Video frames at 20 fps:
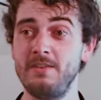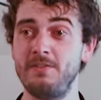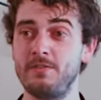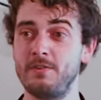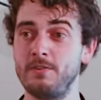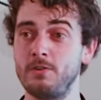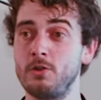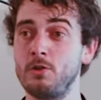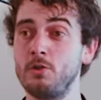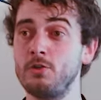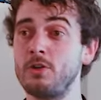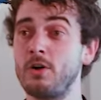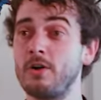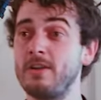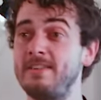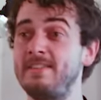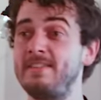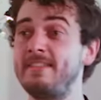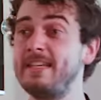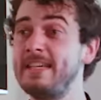if the user
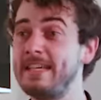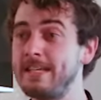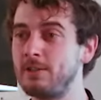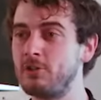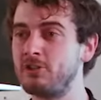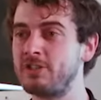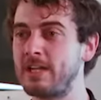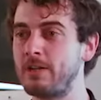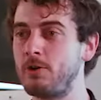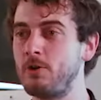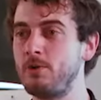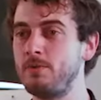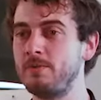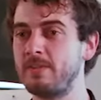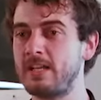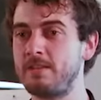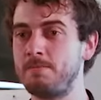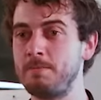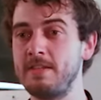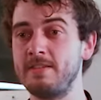is seeing the shadow,
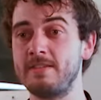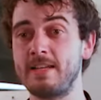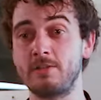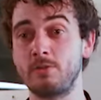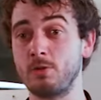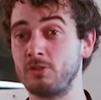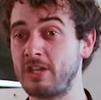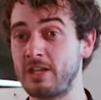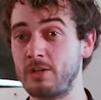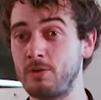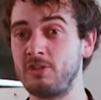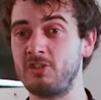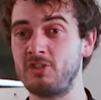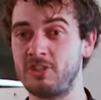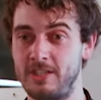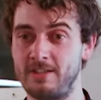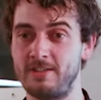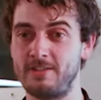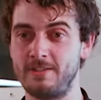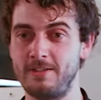that means that your shadow is
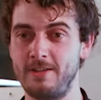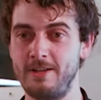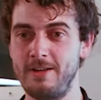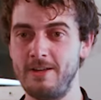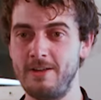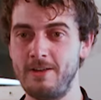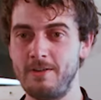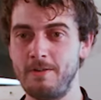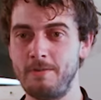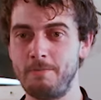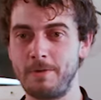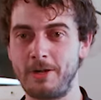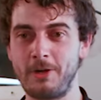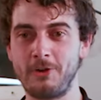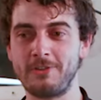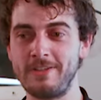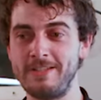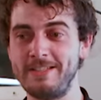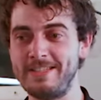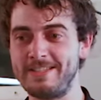shit.
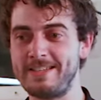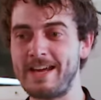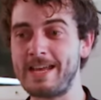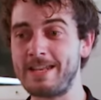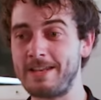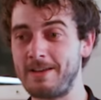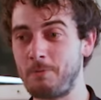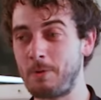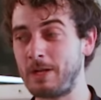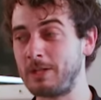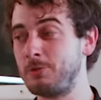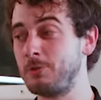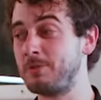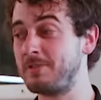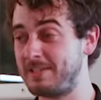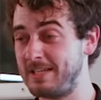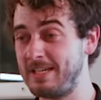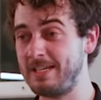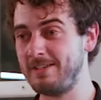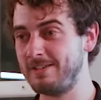Because in design, what you
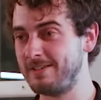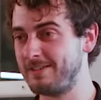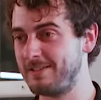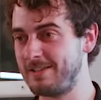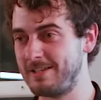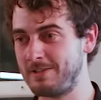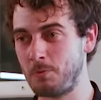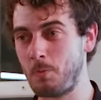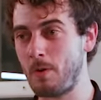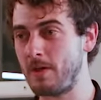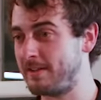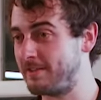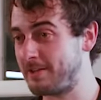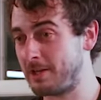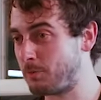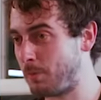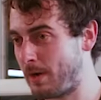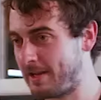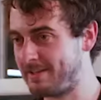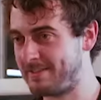see is
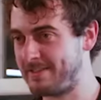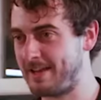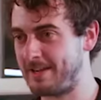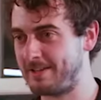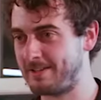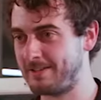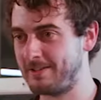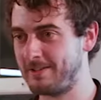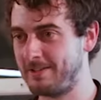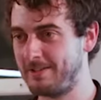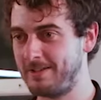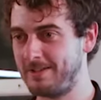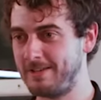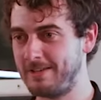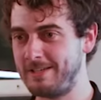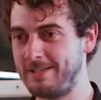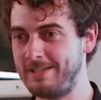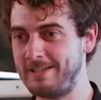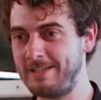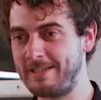not well designed.
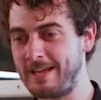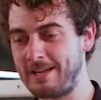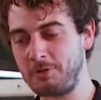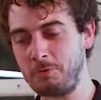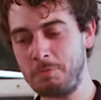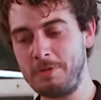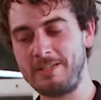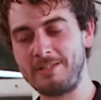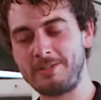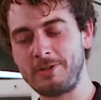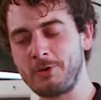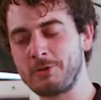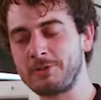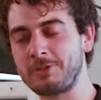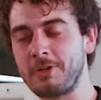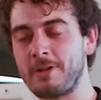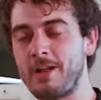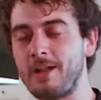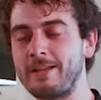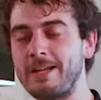It has to be so
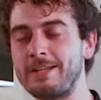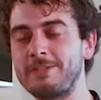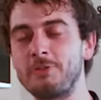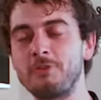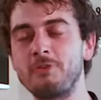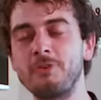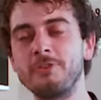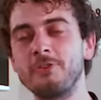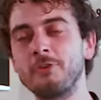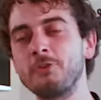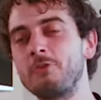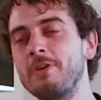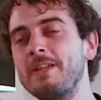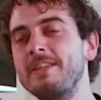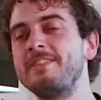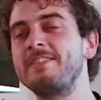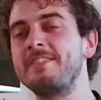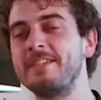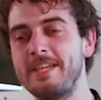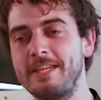subtle that you don't really
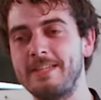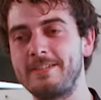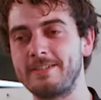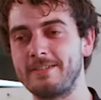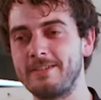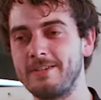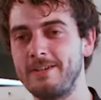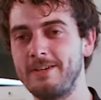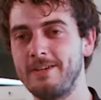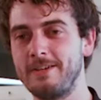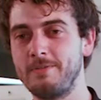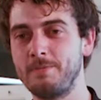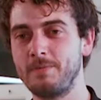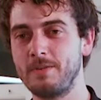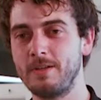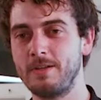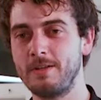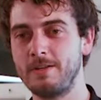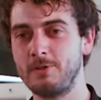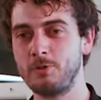see it.
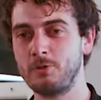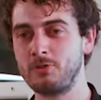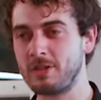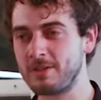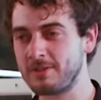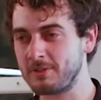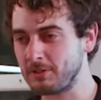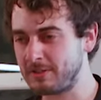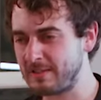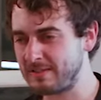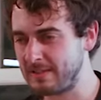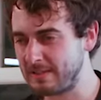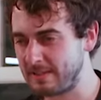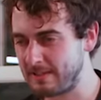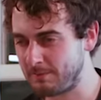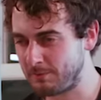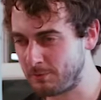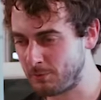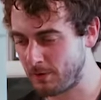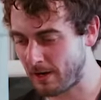You just notice it
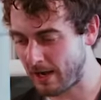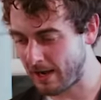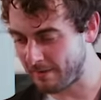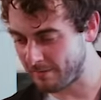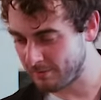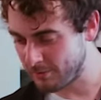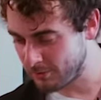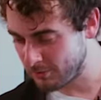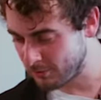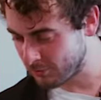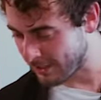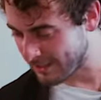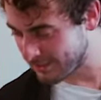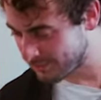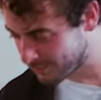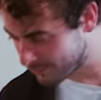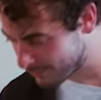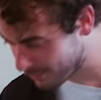if you try to,